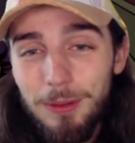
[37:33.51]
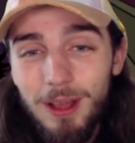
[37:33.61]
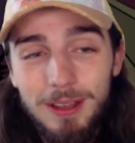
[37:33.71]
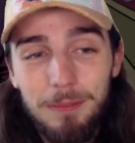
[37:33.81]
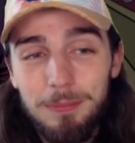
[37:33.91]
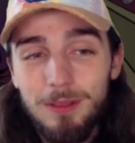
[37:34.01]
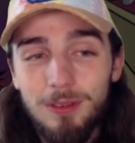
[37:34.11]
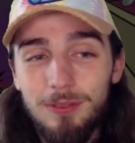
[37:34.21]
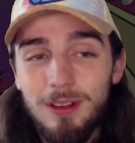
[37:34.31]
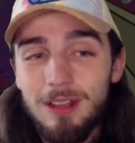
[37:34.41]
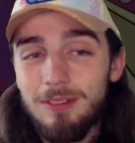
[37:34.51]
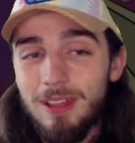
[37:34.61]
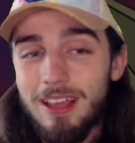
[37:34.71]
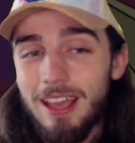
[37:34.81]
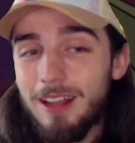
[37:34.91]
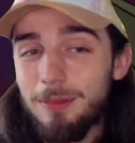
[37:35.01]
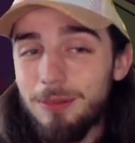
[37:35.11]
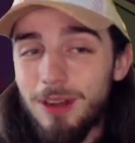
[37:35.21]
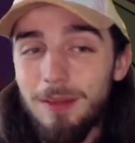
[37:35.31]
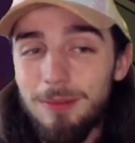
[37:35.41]
of content, please feel free to leave a like and
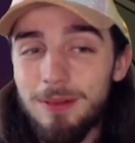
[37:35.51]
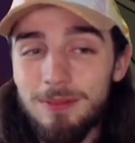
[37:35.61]
subscribe.